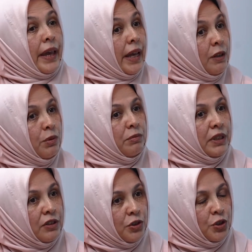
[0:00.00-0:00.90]
and we're
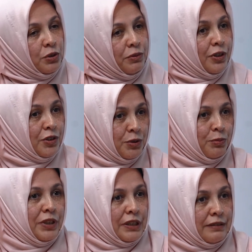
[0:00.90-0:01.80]
making sure we're not
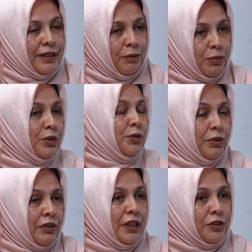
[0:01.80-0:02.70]
just putting tech because
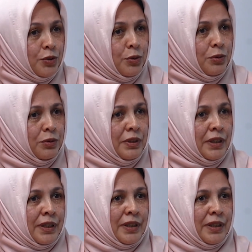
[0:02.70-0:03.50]
we think it's cool,